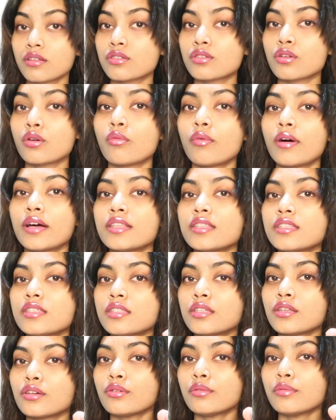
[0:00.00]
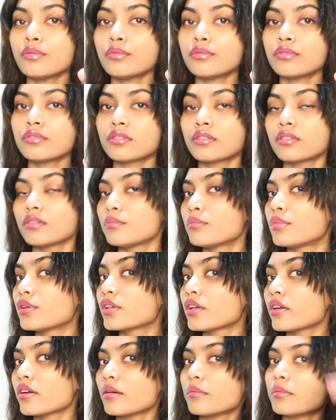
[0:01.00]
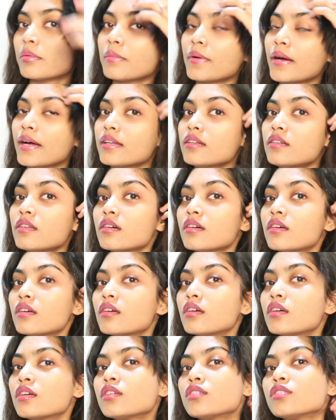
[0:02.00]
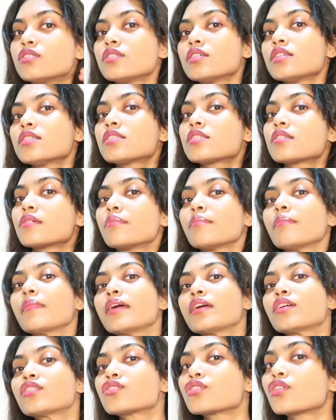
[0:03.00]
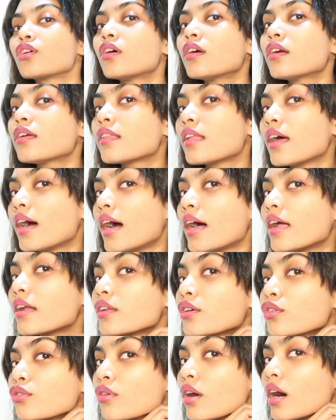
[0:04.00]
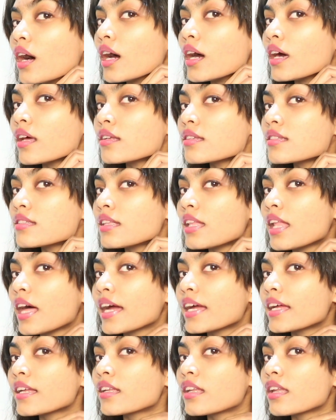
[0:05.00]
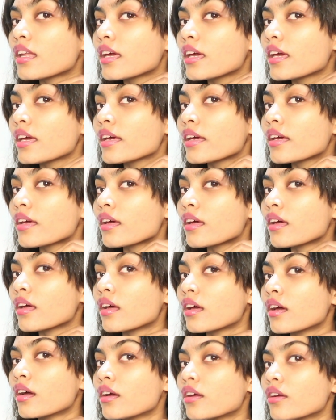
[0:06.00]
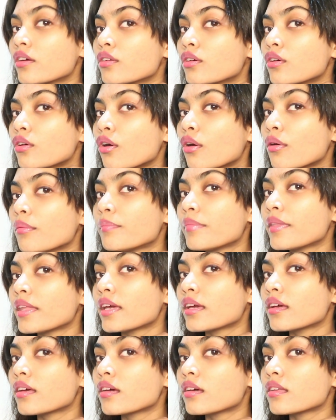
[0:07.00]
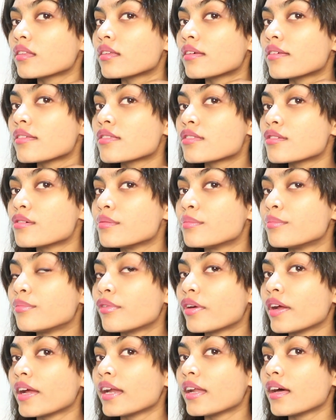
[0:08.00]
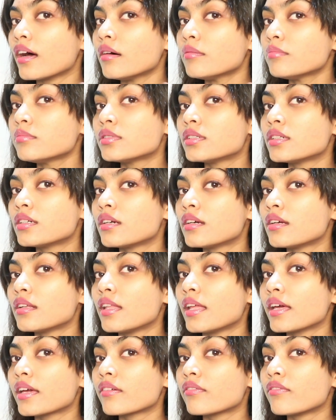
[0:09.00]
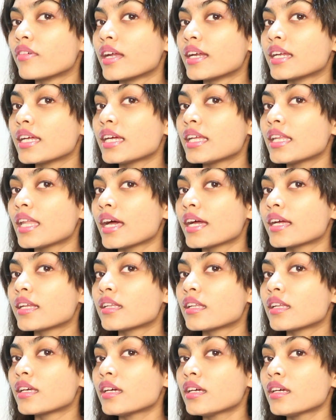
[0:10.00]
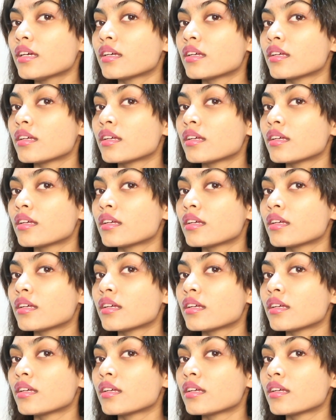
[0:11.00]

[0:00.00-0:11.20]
So once you put your rubber band, just make sure that you are slightly opening this braid out, like very lightly.